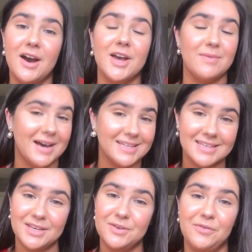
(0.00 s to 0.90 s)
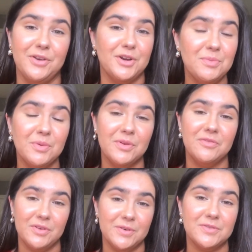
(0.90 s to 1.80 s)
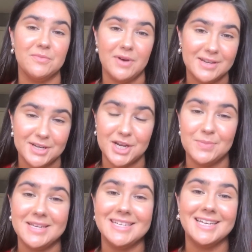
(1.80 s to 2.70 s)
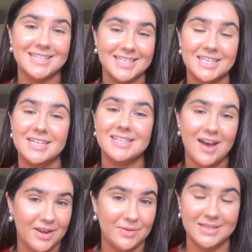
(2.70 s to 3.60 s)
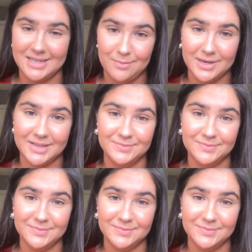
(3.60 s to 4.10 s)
I am asking you for your #1 vote for Monitoring Committee at this year's Annual Assembly.